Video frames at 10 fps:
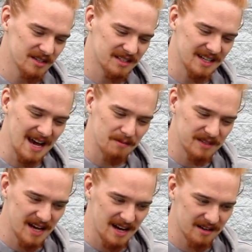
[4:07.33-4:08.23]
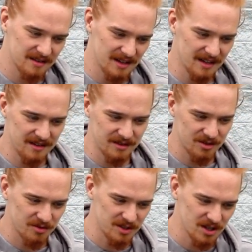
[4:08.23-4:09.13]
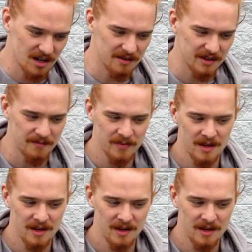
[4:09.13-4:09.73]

It's an M-Tech, and here's a screenshot of it.